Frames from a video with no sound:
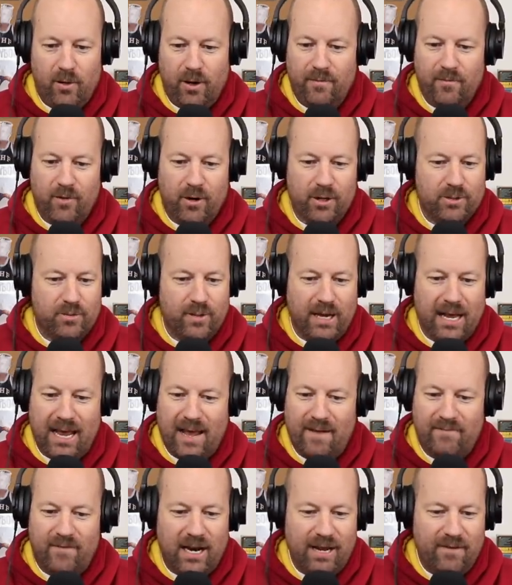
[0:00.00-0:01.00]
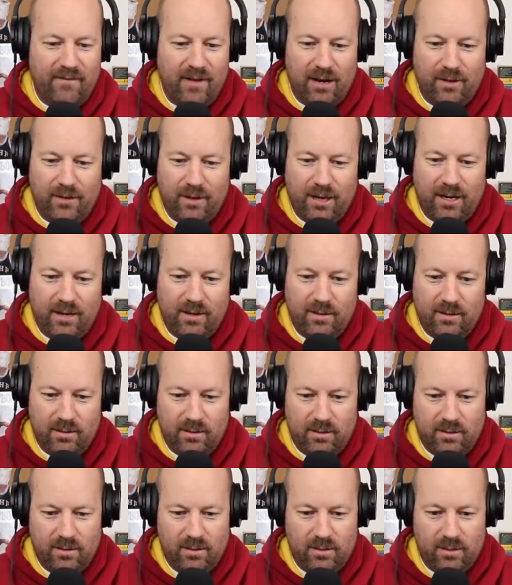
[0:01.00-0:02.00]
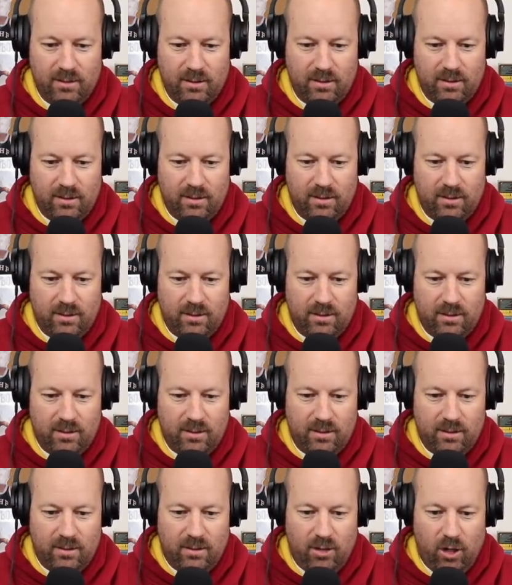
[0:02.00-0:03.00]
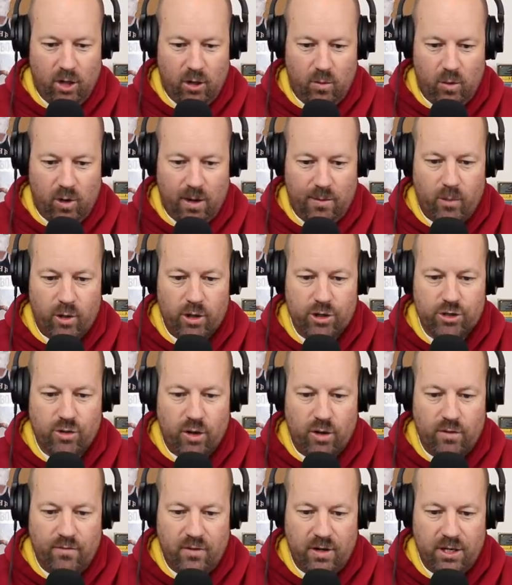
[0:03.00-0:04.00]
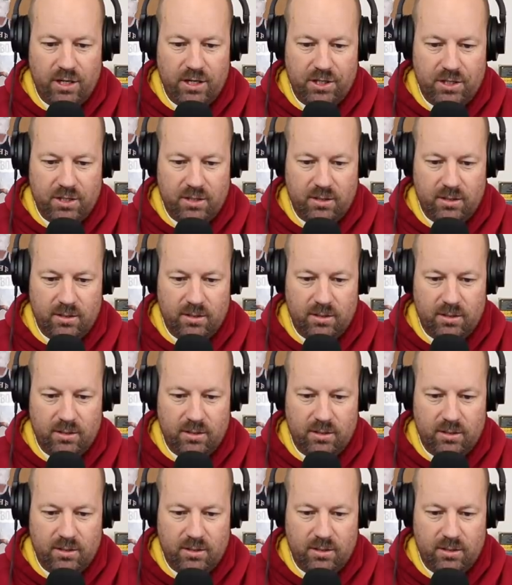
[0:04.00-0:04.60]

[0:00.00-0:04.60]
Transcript: boy, of course we gotta have Vali Velo in there. Oh boy, more drone footage.